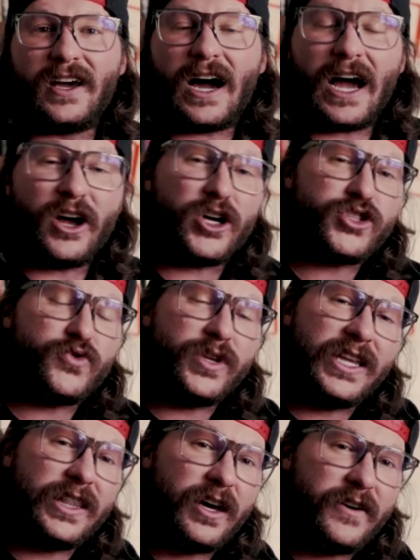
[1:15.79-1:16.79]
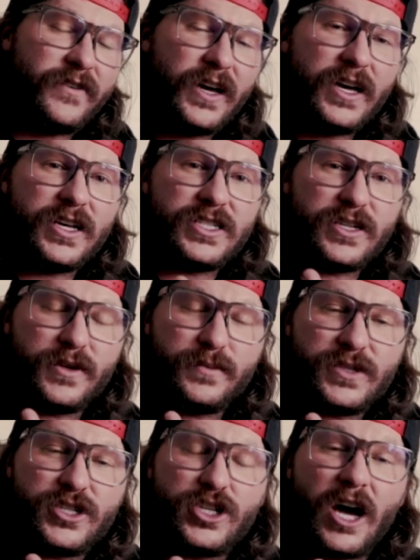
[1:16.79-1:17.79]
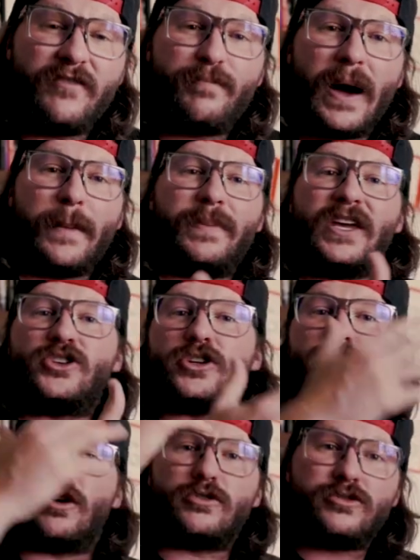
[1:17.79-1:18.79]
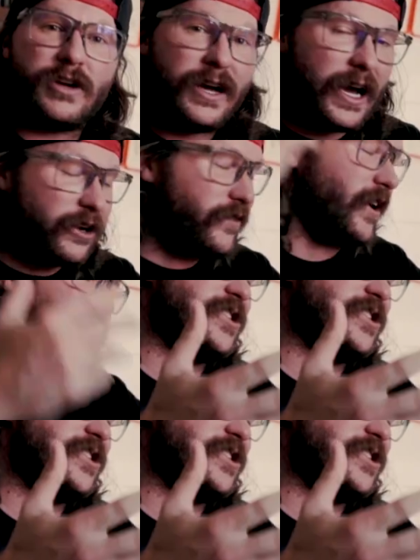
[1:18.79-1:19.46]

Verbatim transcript: I also really love some stuff by Pema Chödrön. I don't even know how